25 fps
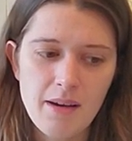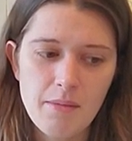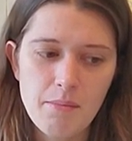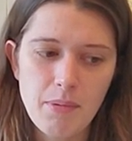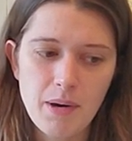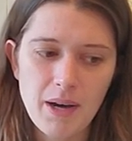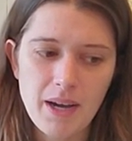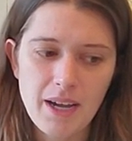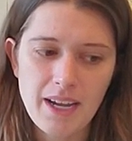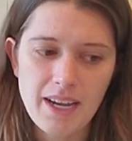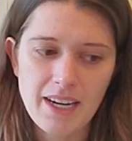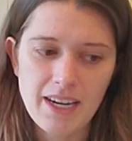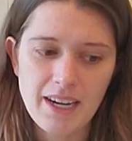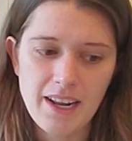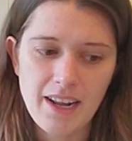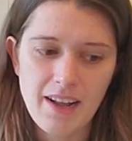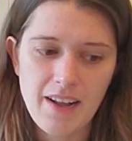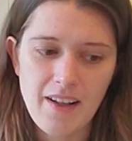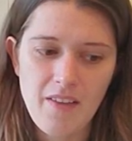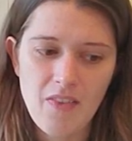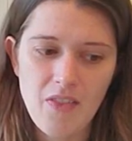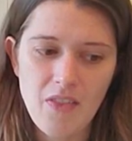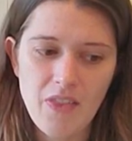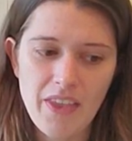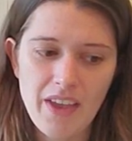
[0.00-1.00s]
but
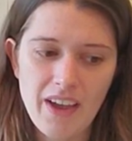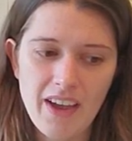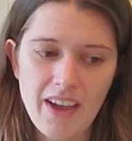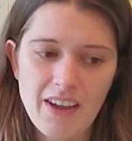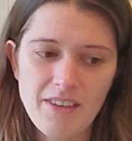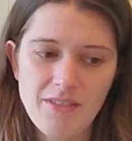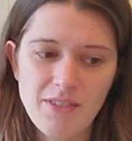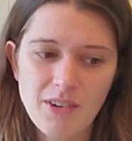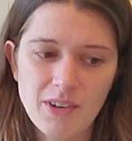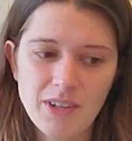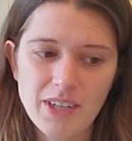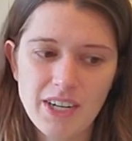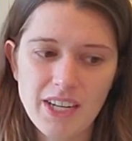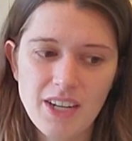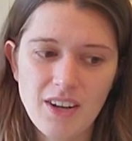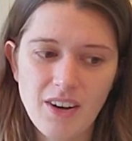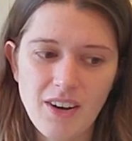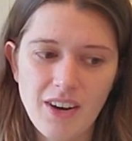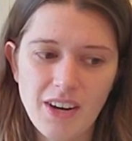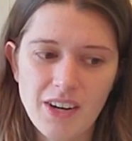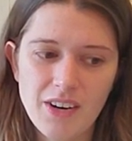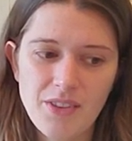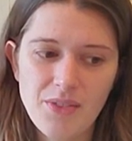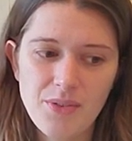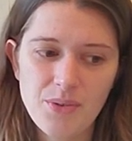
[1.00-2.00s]
I've already
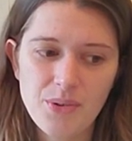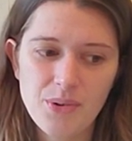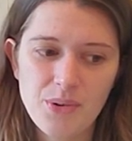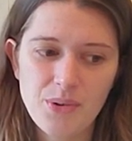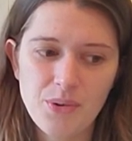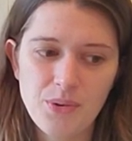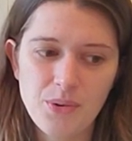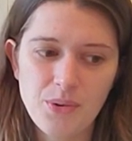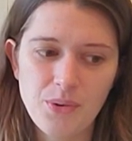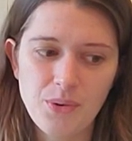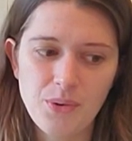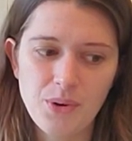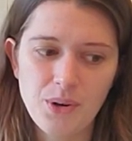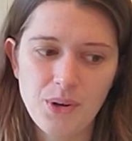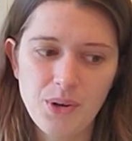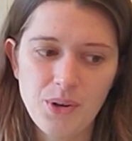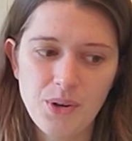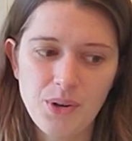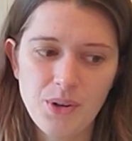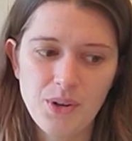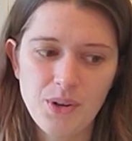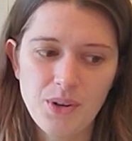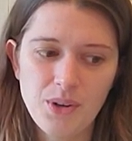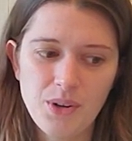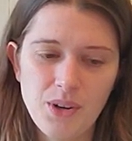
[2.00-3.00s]
gone through
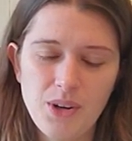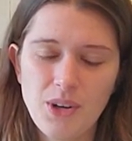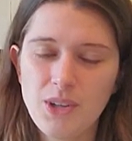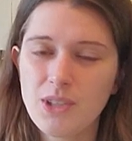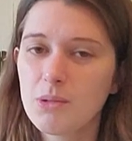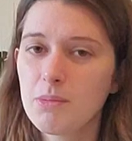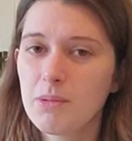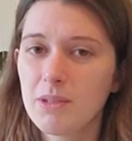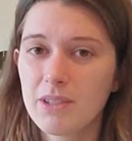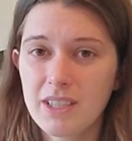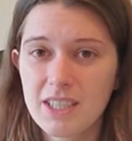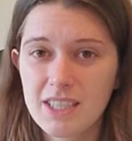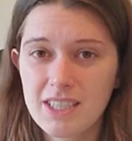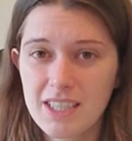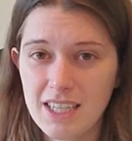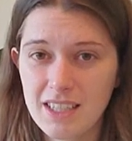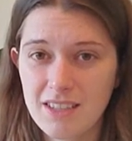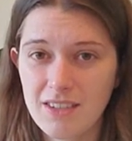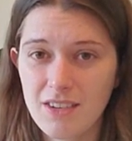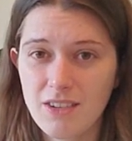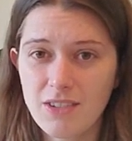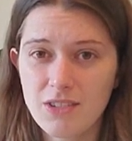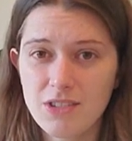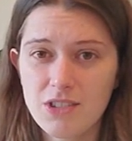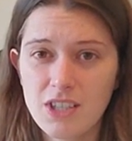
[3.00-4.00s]
all the building
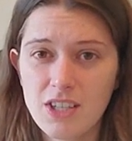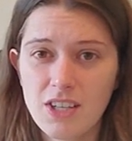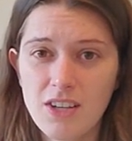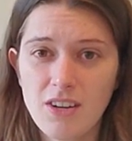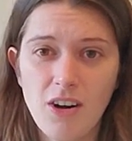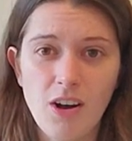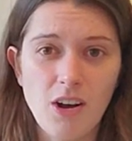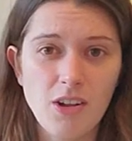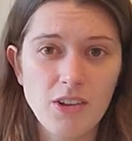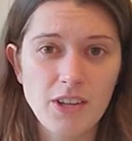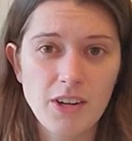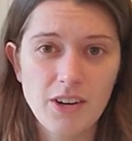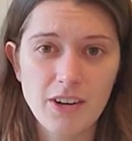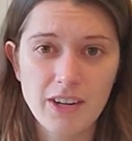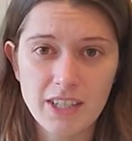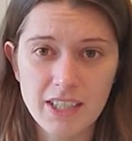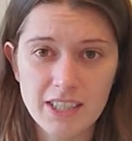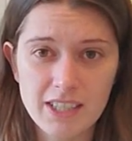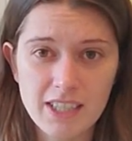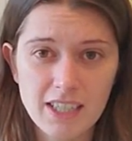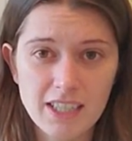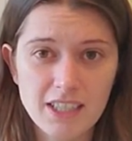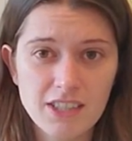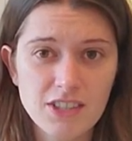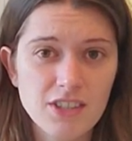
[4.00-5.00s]
technology, all the
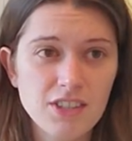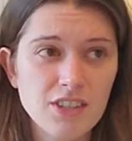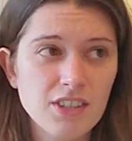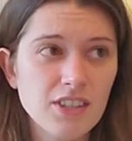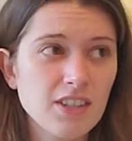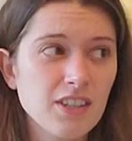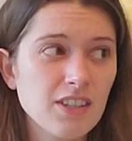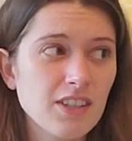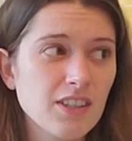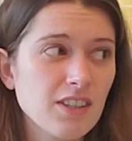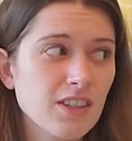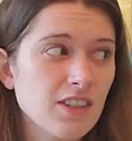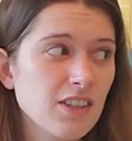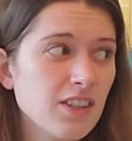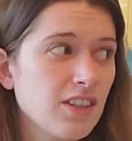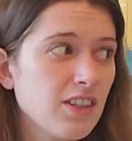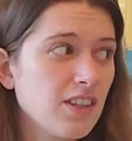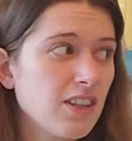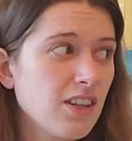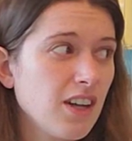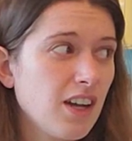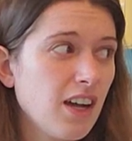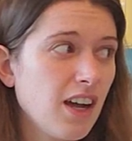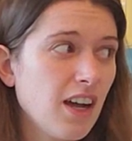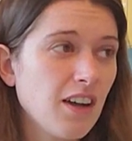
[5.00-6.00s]
architecture.
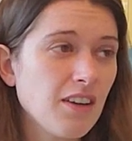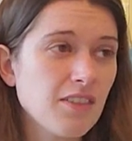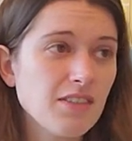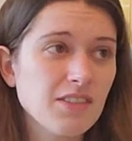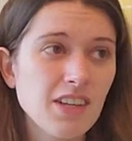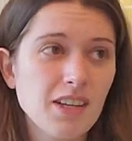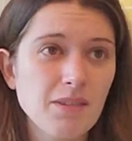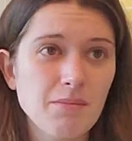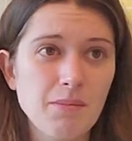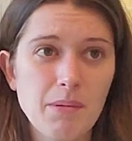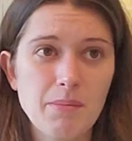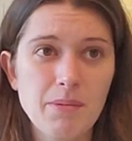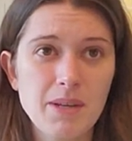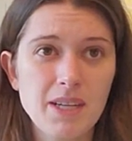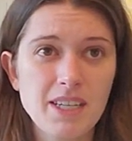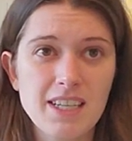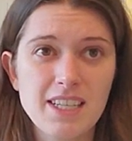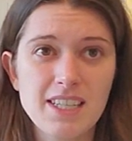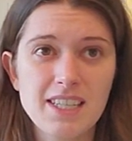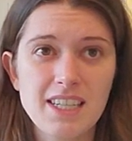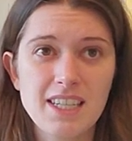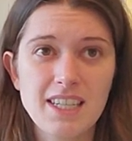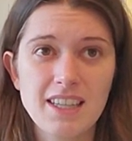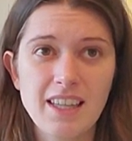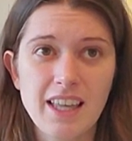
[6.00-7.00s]
I've done my
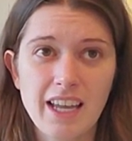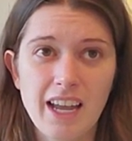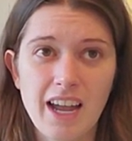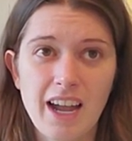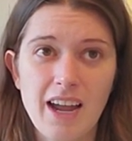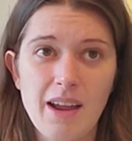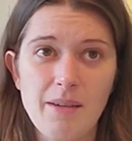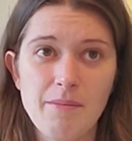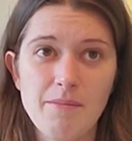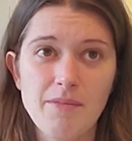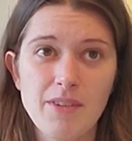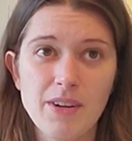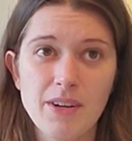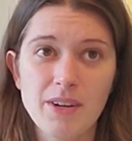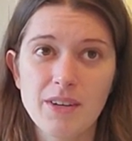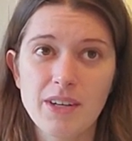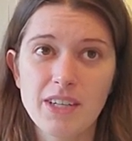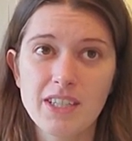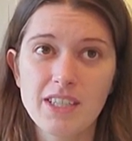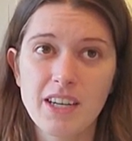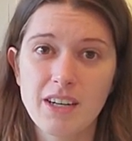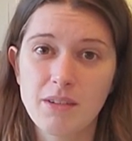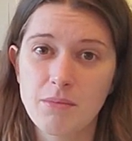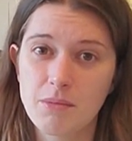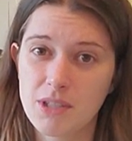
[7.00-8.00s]
PDC. Like, I'm very
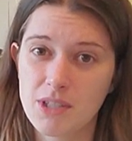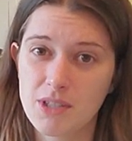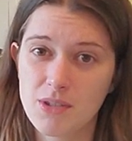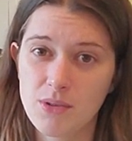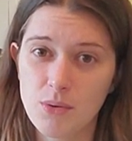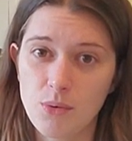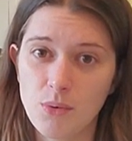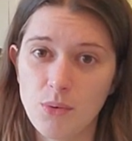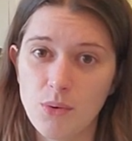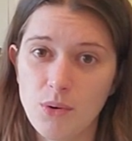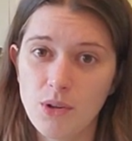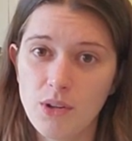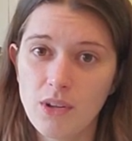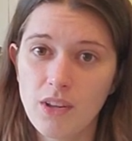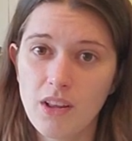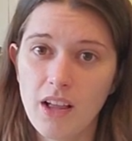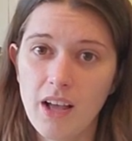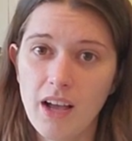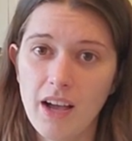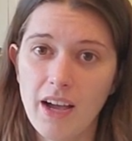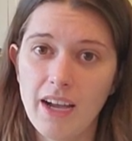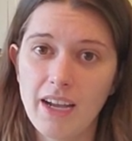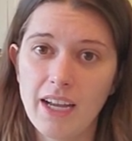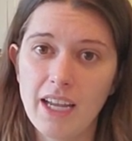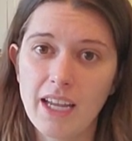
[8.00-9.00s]
done with school.
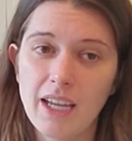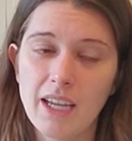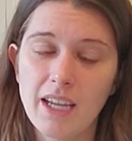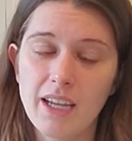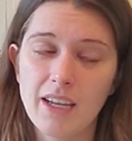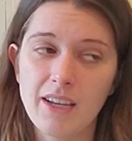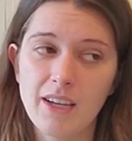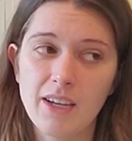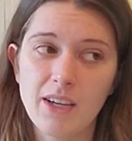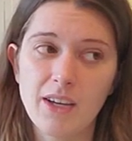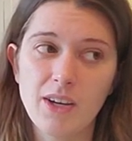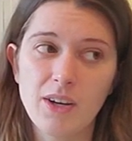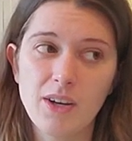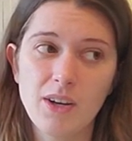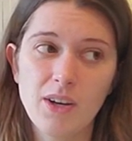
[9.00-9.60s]
I